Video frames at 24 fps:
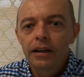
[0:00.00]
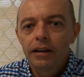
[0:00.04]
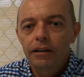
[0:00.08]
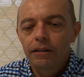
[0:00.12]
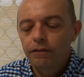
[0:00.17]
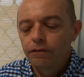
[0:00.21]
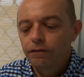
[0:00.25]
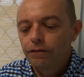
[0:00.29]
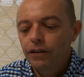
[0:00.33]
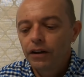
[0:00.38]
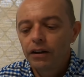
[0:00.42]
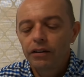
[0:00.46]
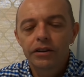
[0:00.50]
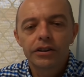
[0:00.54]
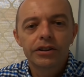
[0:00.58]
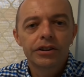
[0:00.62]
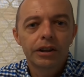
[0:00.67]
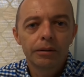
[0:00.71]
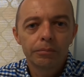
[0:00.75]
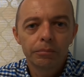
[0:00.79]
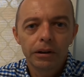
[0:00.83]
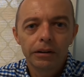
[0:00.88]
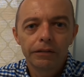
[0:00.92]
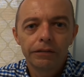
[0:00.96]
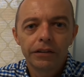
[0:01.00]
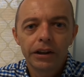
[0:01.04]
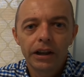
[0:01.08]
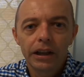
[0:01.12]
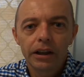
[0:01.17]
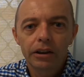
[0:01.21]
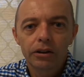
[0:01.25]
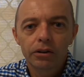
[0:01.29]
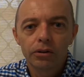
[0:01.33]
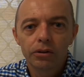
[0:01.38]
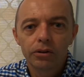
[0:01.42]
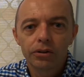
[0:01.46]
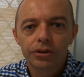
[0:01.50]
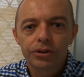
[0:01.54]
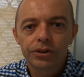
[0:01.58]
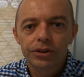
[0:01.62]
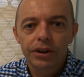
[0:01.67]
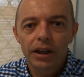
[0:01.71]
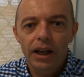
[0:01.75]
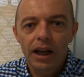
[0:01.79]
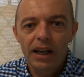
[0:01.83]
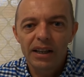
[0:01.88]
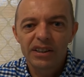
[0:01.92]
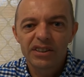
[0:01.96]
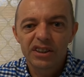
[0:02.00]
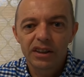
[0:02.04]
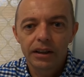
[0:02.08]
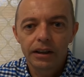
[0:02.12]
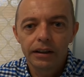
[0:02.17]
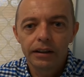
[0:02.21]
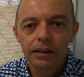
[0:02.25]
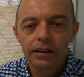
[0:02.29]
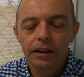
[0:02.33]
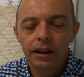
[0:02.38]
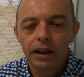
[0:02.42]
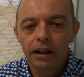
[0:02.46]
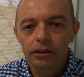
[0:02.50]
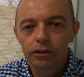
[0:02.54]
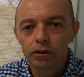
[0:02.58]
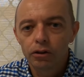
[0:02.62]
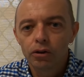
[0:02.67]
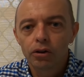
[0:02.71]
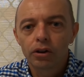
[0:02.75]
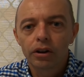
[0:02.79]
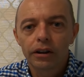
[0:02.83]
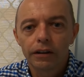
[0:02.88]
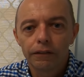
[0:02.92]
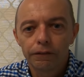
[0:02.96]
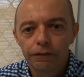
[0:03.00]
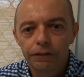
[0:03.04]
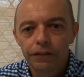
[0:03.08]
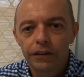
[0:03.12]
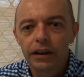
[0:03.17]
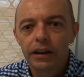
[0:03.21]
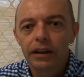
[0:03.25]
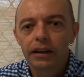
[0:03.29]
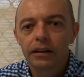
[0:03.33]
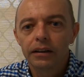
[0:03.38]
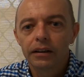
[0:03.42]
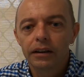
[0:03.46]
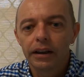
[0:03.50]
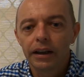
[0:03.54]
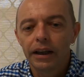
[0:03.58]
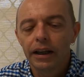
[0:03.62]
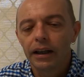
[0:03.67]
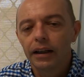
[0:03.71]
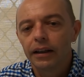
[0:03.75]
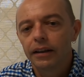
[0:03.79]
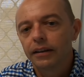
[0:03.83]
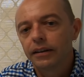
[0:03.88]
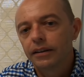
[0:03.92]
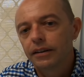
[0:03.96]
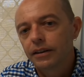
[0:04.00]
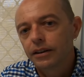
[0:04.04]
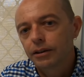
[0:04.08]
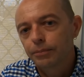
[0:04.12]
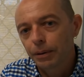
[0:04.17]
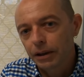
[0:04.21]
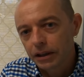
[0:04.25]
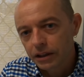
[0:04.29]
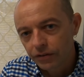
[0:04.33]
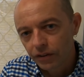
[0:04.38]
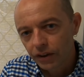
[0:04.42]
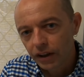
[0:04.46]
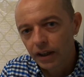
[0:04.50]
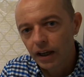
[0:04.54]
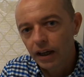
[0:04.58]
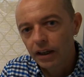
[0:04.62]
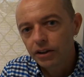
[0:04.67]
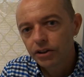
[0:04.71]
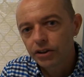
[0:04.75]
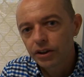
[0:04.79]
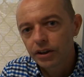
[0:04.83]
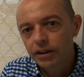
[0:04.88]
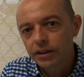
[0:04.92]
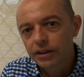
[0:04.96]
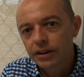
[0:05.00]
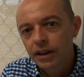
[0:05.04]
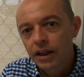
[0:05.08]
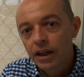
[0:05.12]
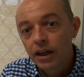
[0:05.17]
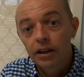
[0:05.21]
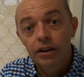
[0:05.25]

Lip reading: very similar vehicles as in look and feel and specifications.